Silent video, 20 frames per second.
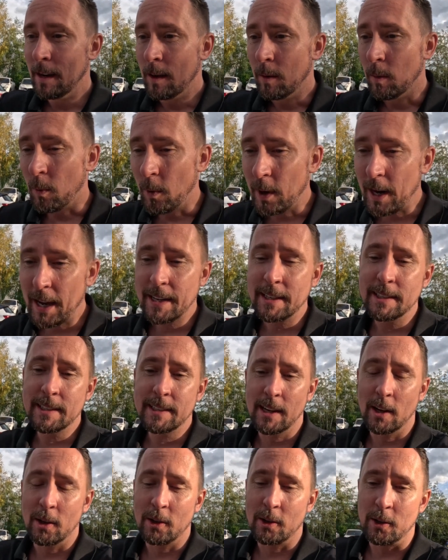Well, what I can
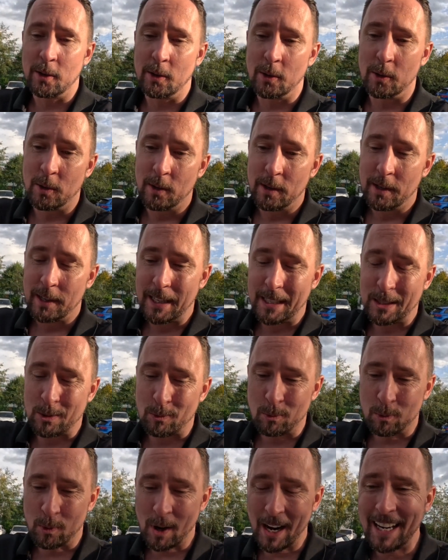tell you is
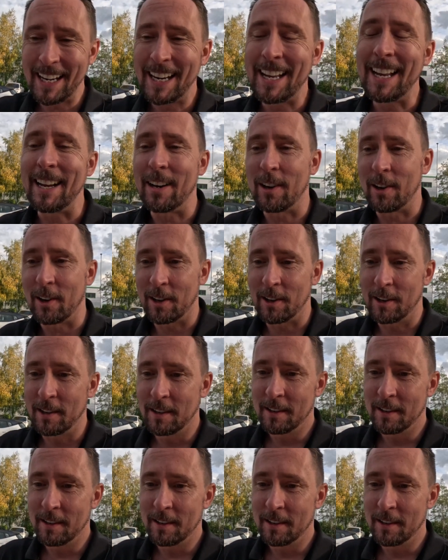right here,